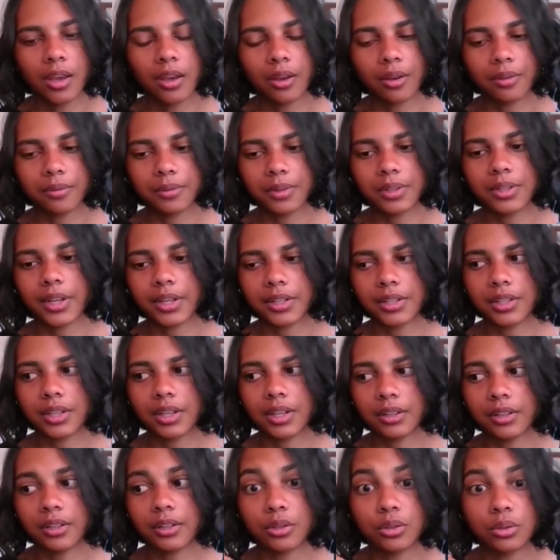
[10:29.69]
of this
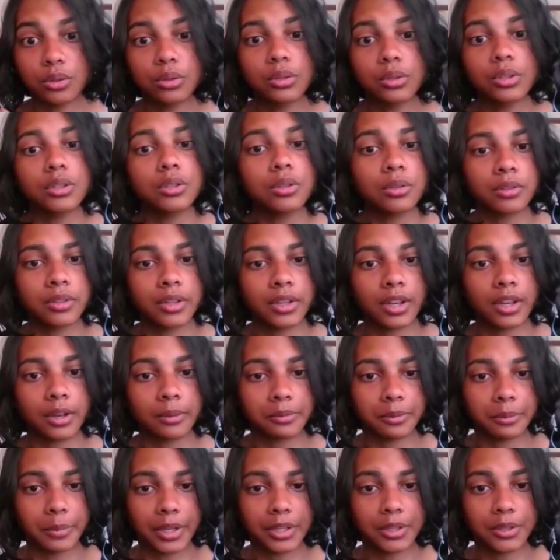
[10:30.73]
idea that as soon as you stick up
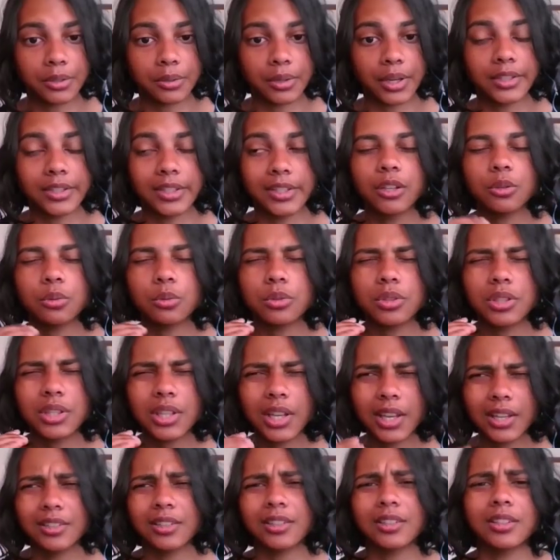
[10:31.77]
for men's rights and you
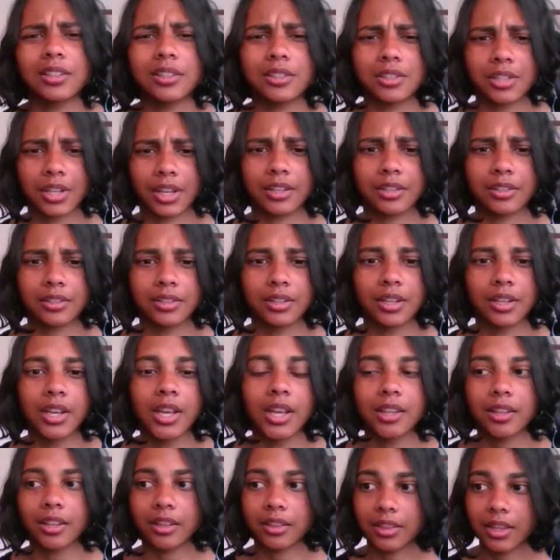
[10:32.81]
dare to suggest
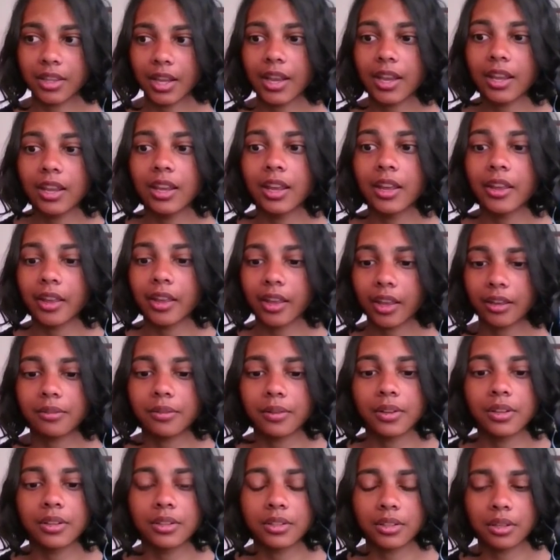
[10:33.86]
that they have
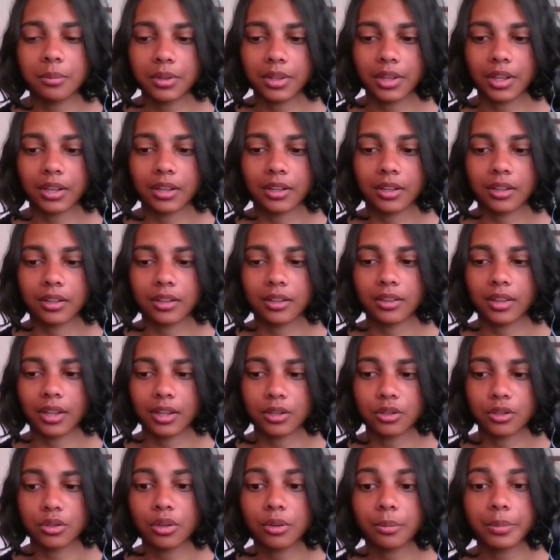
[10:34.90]
something
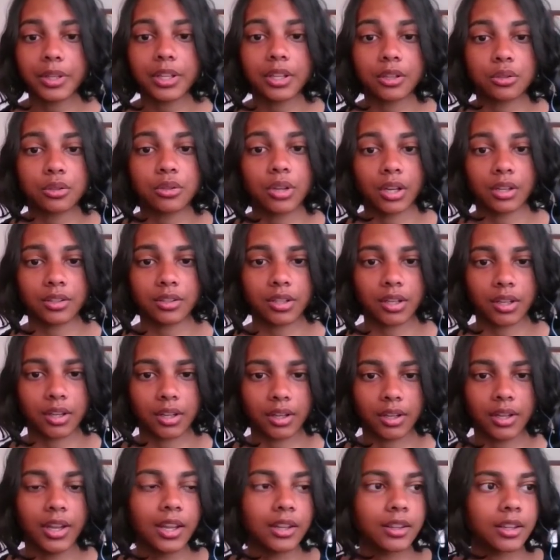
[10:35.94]
that is not being addressed here,